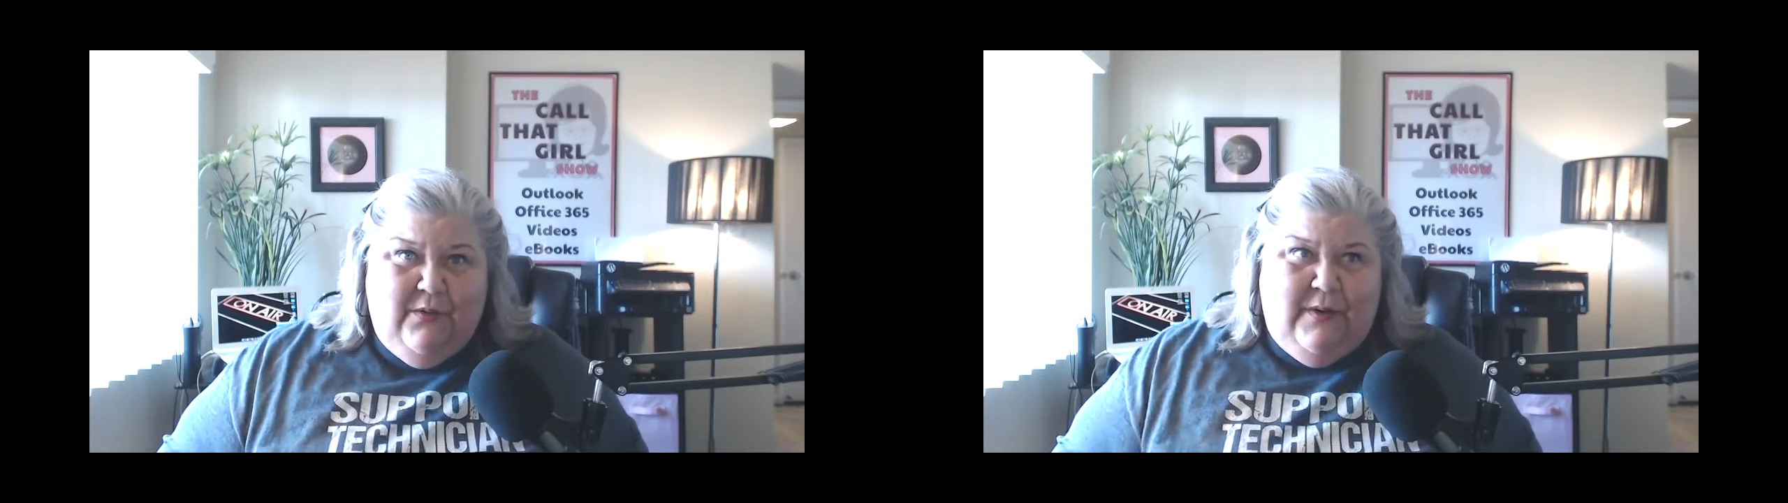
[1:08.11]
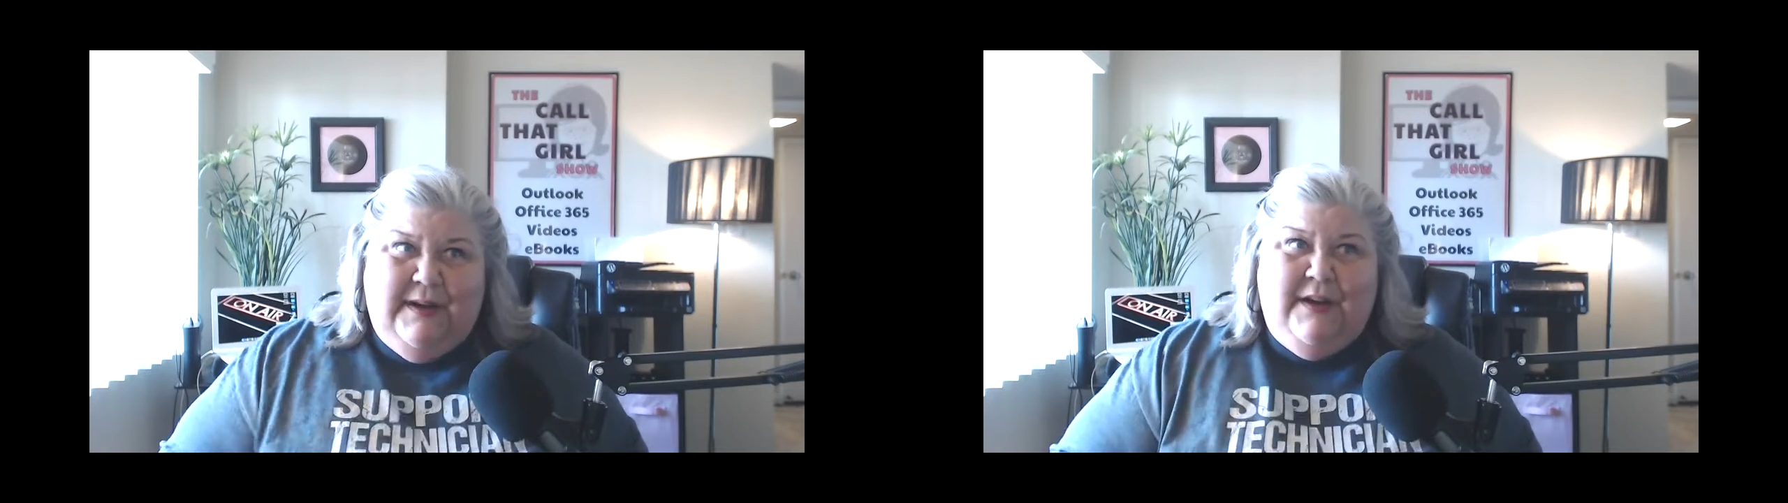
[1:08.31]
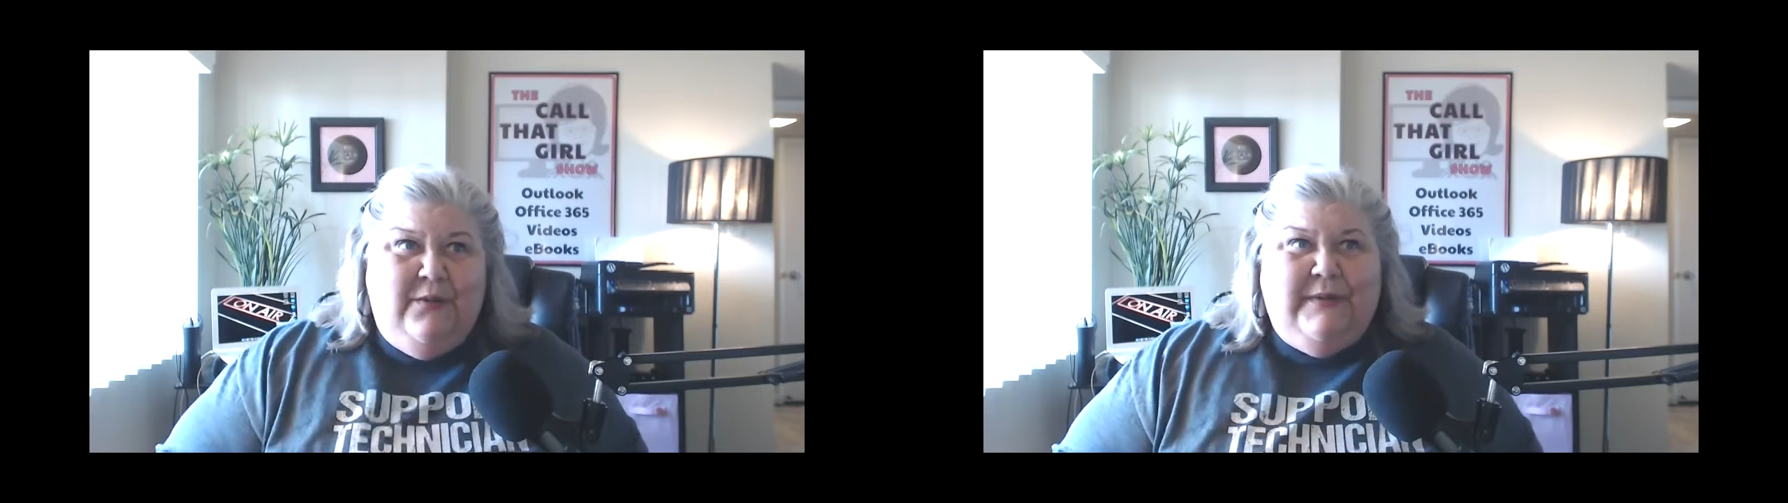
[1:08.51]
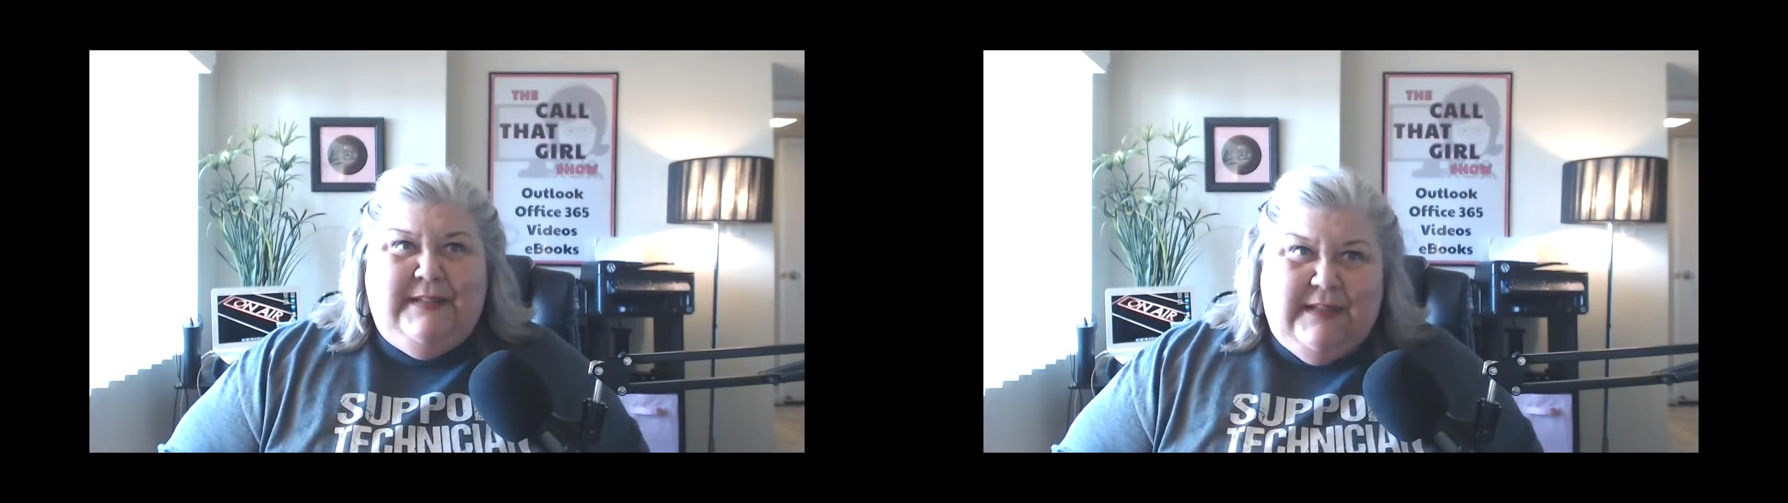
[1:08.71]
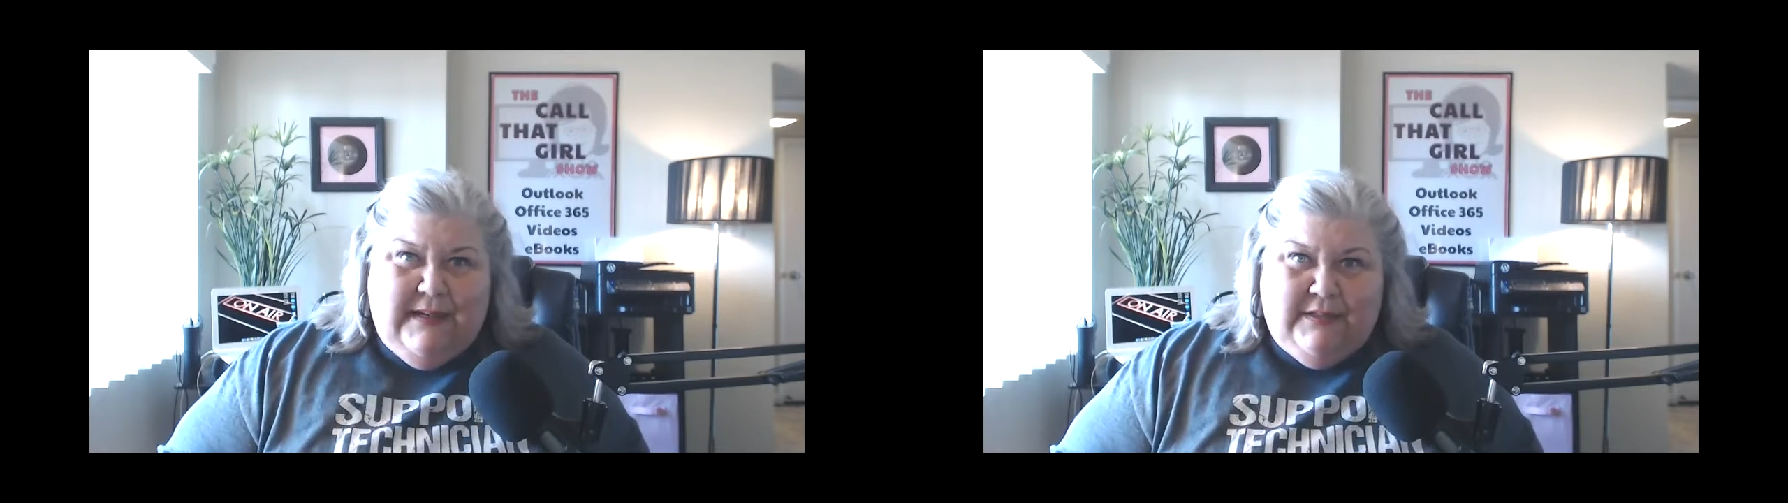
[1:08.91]
Well, I didn't know what
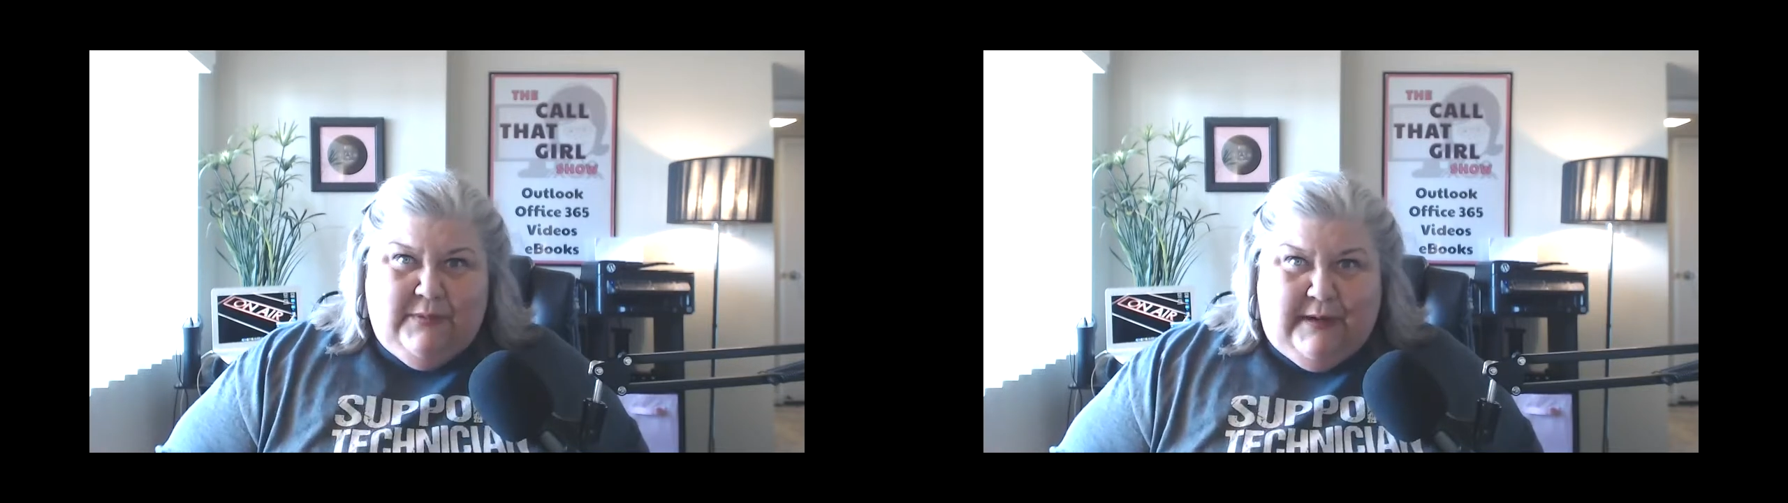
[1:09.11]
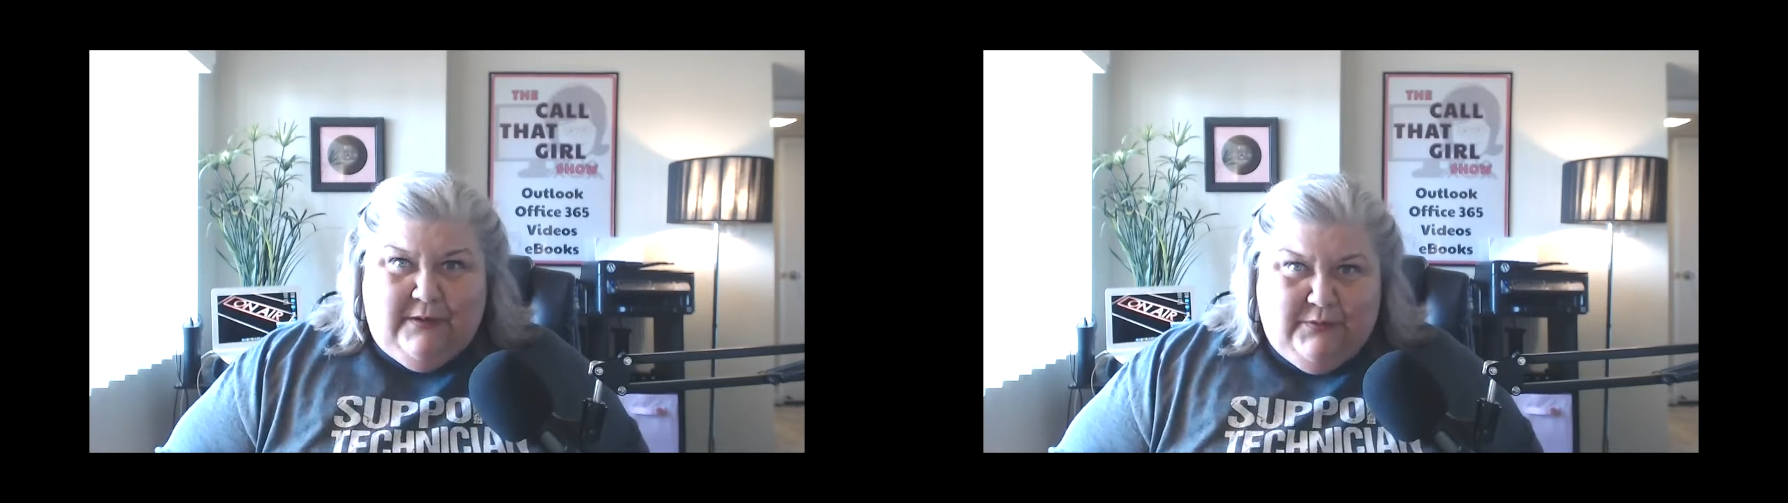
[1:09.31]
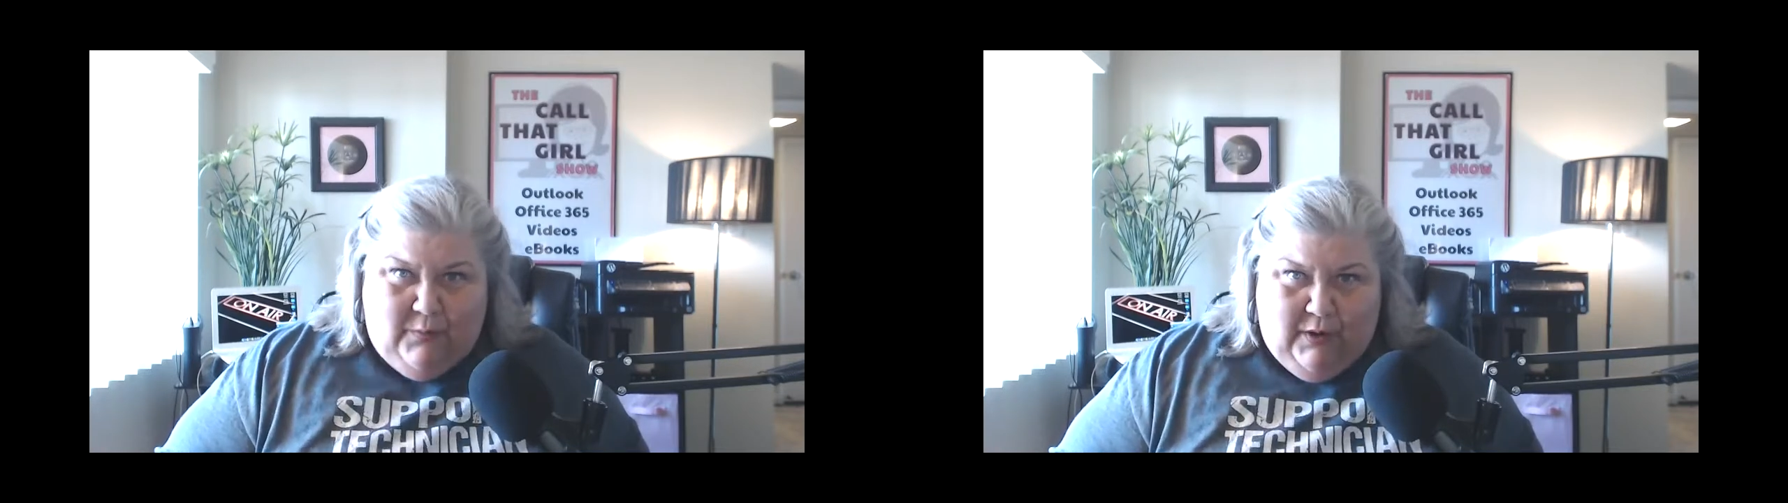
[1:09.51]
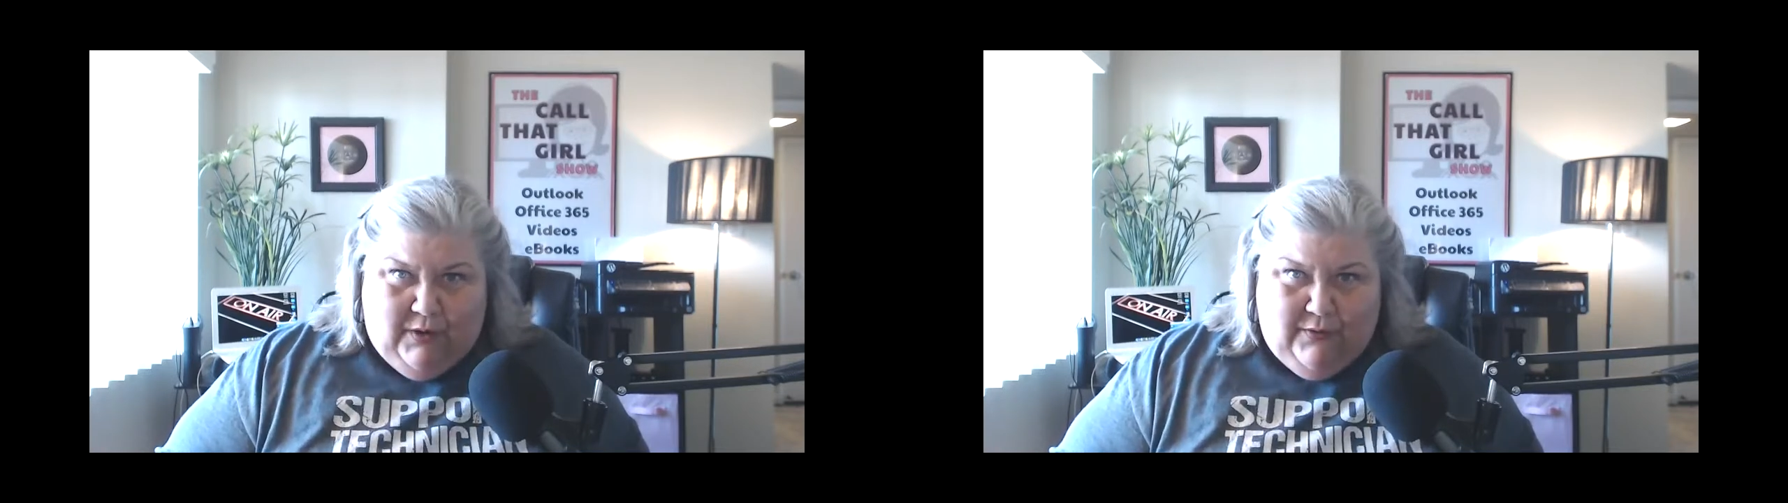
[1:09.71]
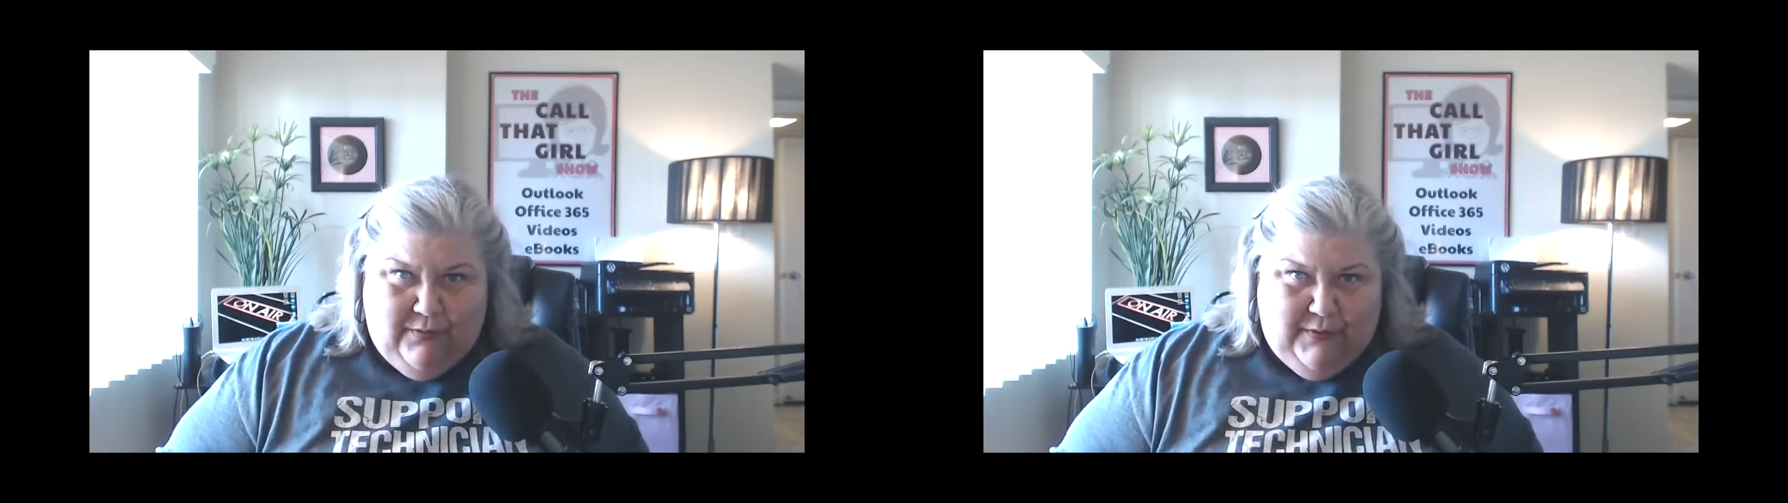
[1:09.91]
DNS records
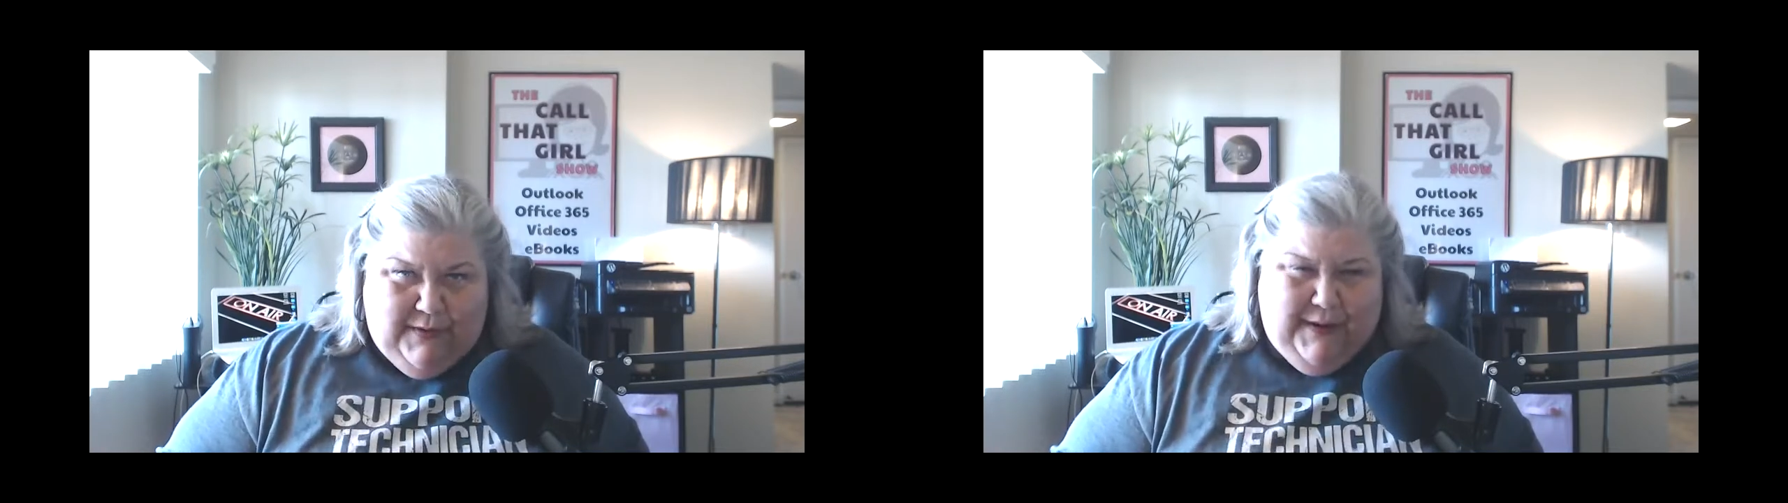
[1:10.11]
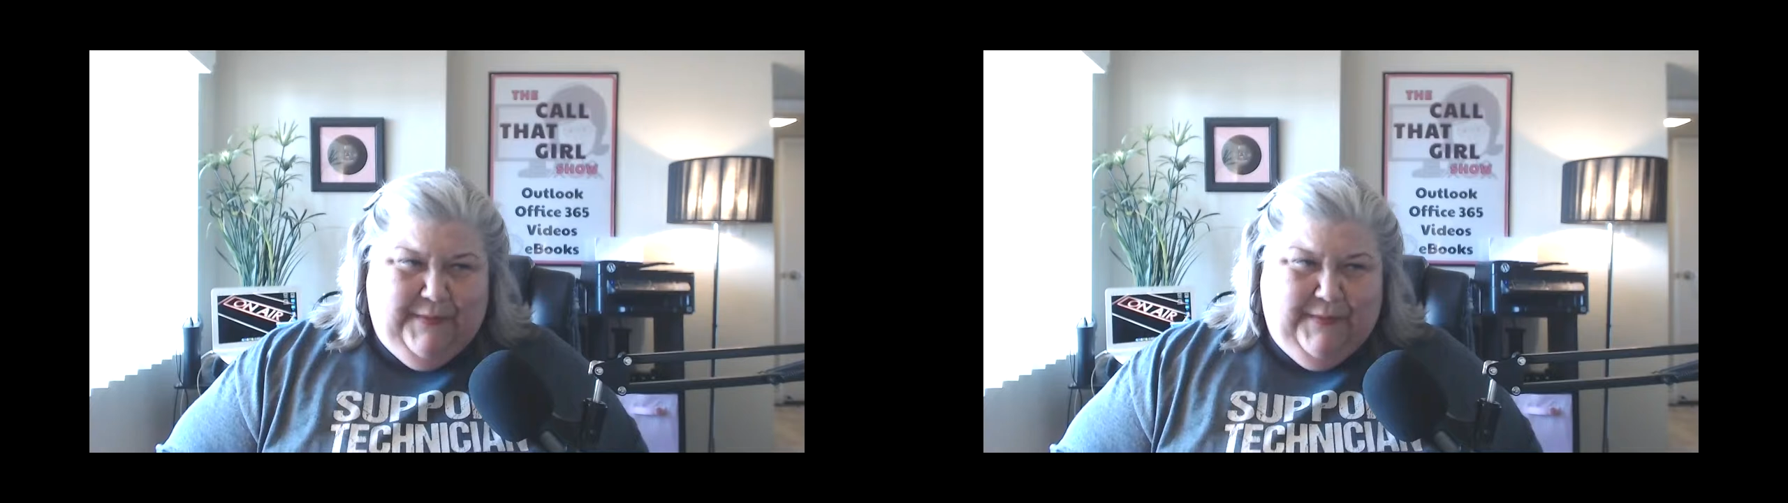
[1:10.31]
were, okay?